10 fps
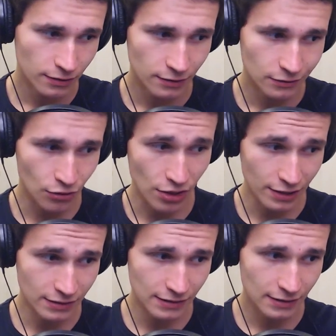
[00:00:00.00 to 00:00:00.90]
to
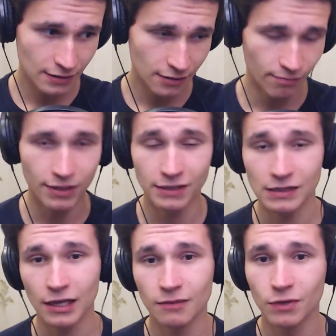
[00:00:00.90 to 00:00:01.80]
this please
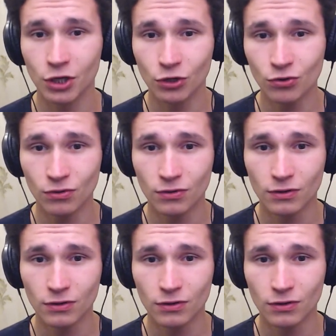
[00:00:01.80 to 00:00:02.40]
let me know